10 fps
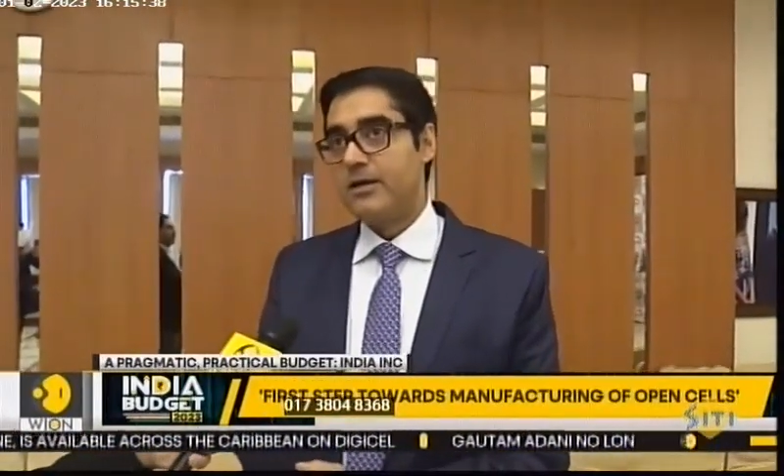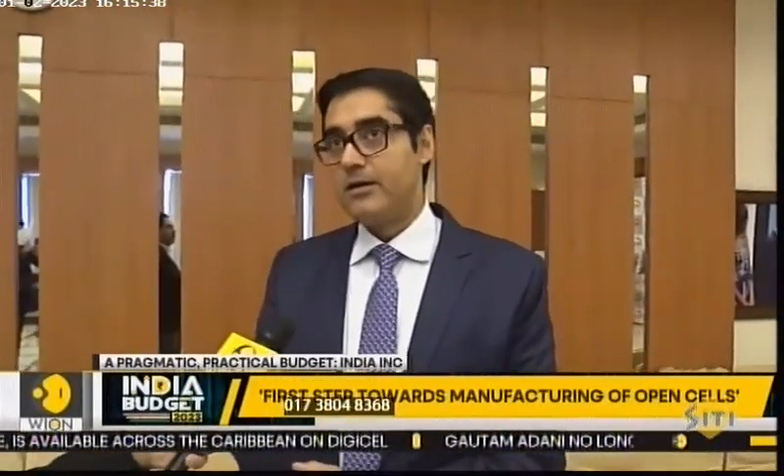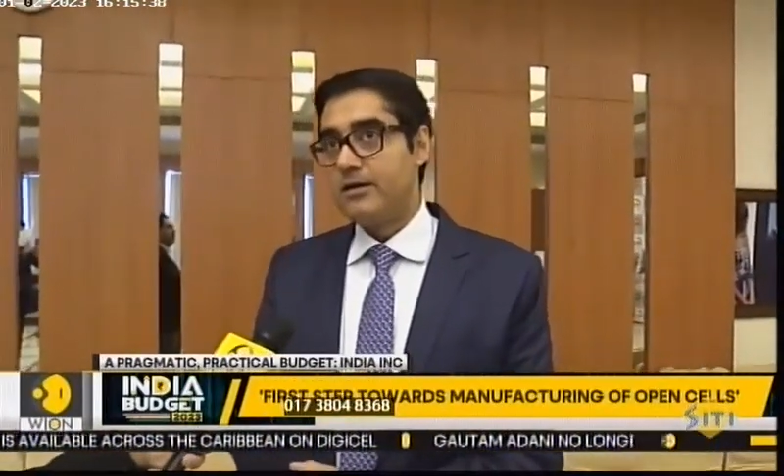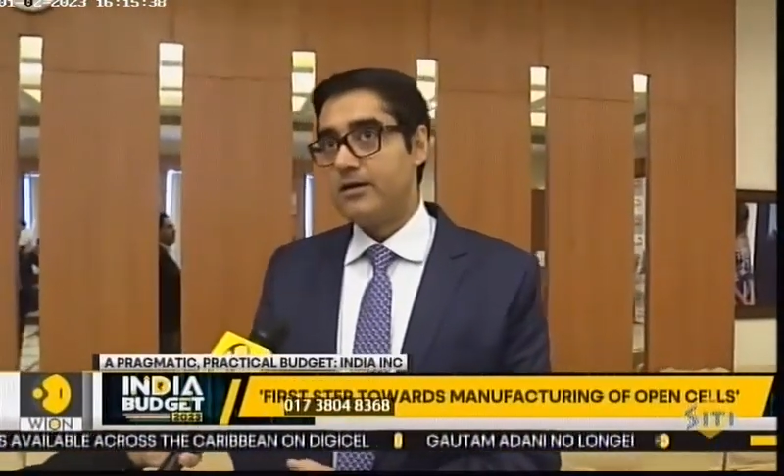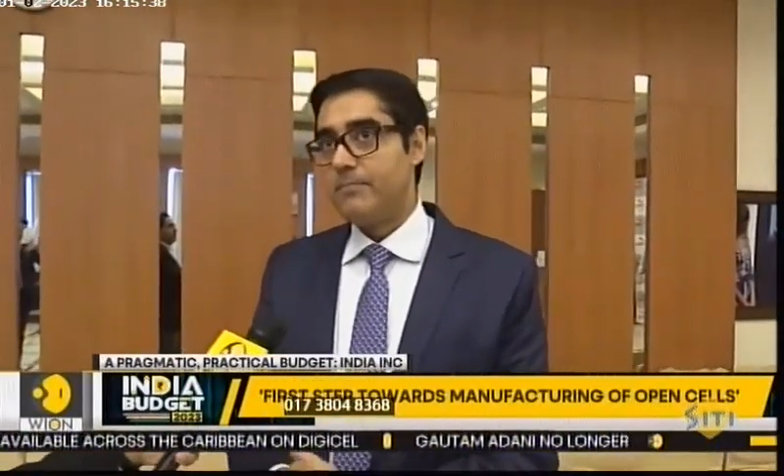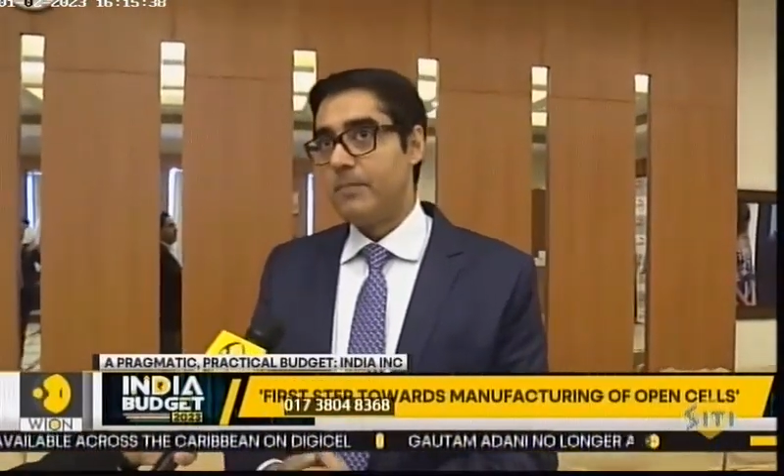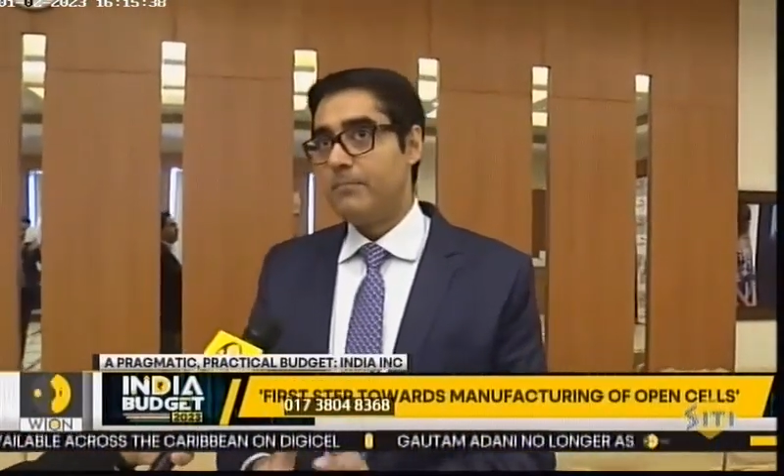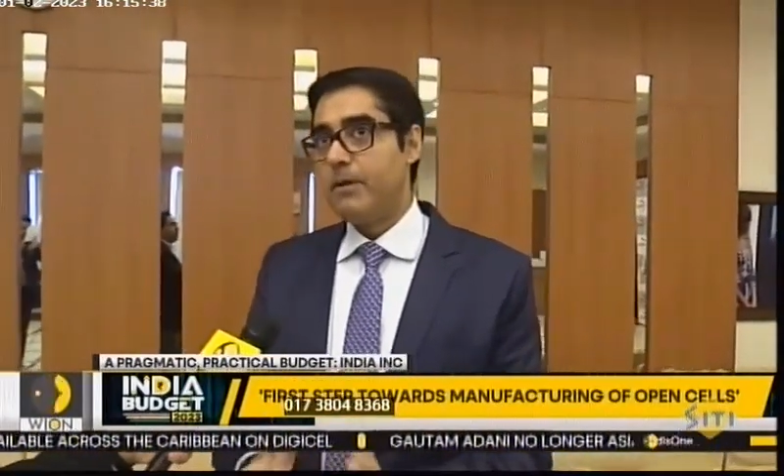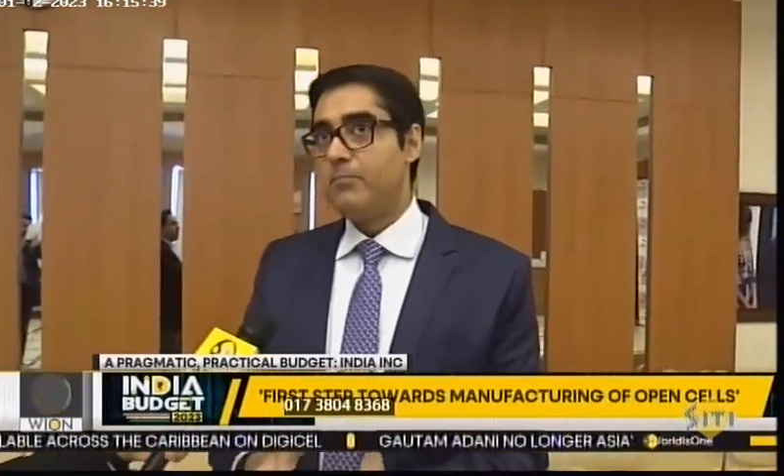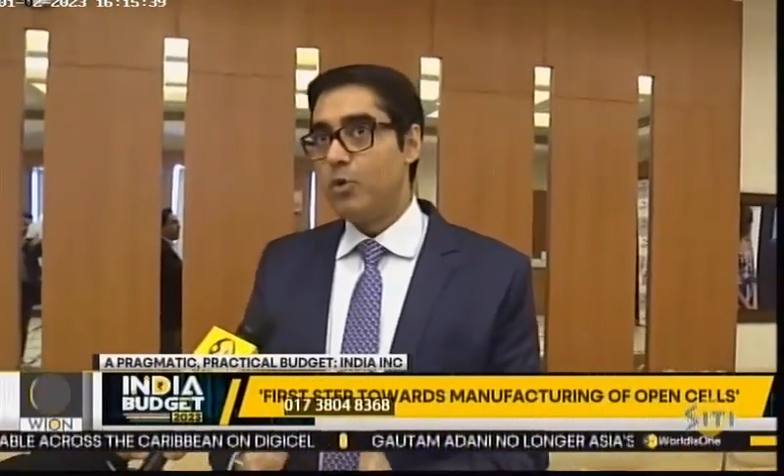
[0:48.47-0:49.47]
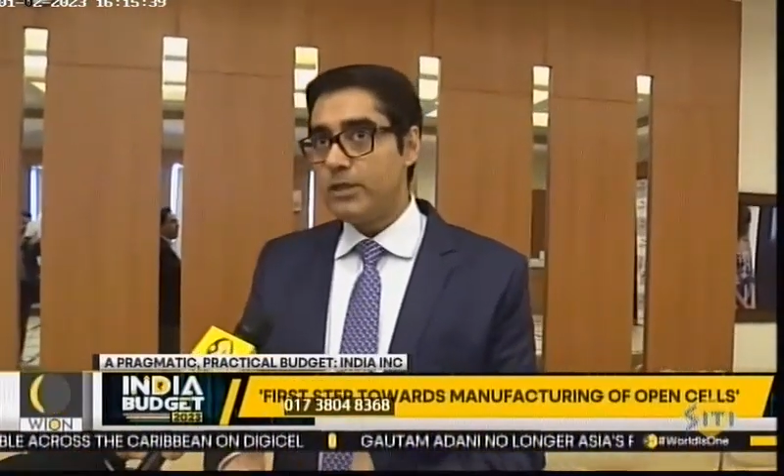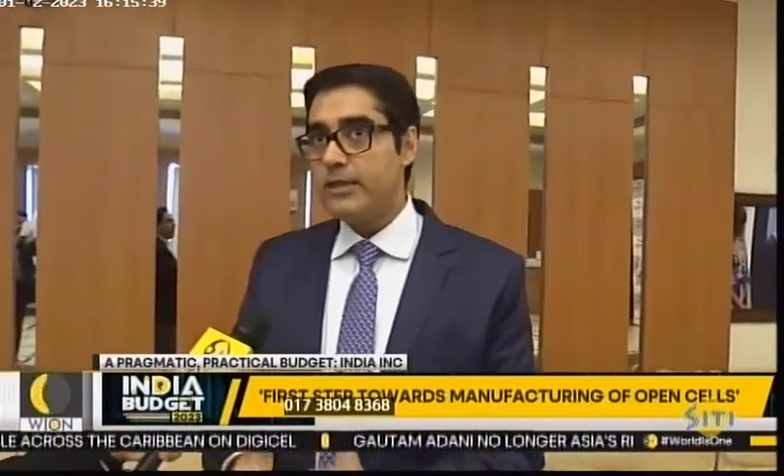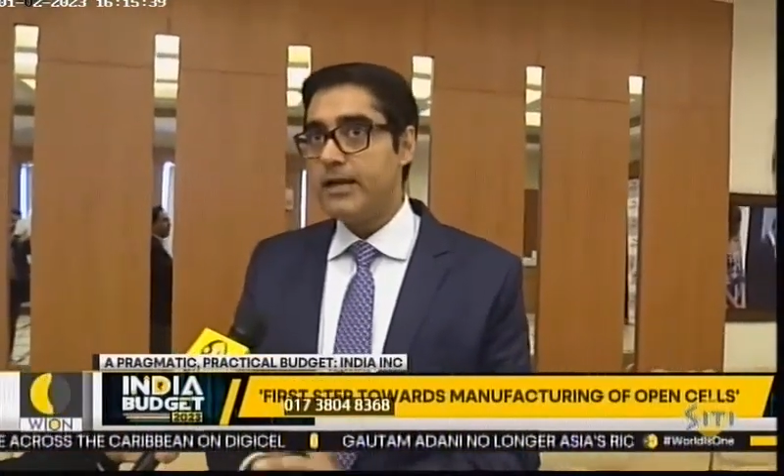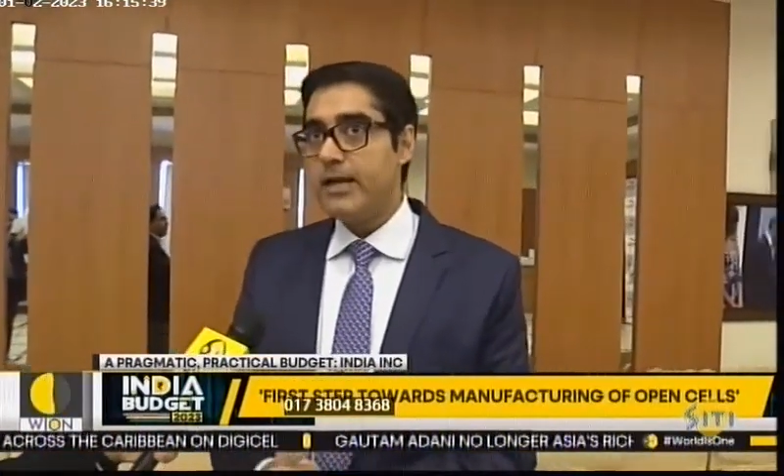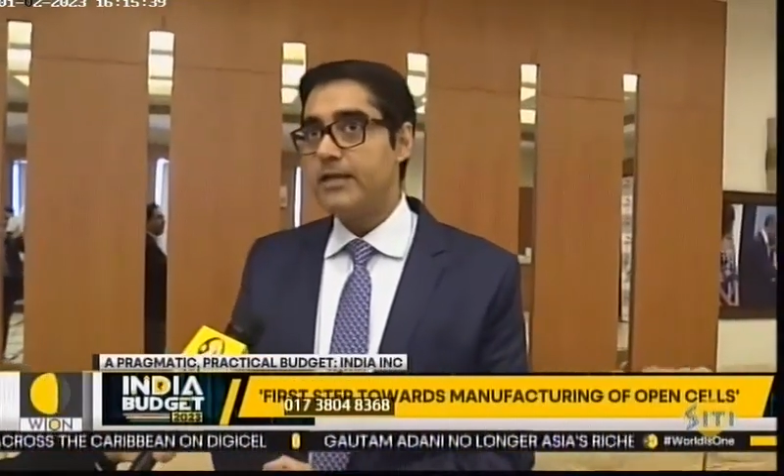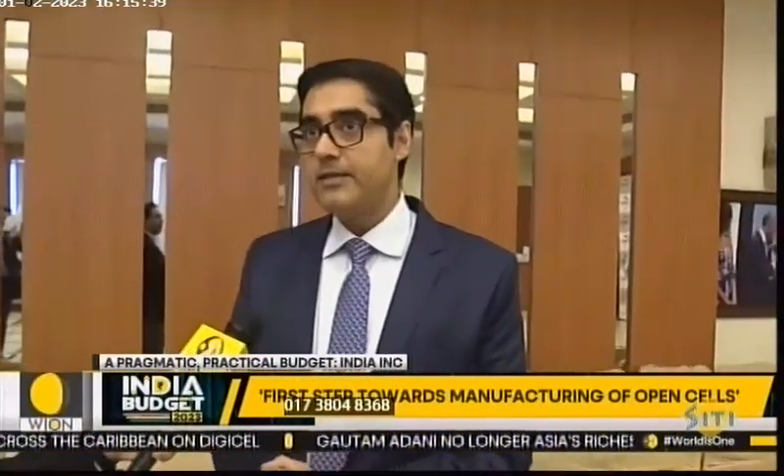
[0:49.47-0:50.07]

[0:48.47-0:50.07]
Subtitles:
but more than that,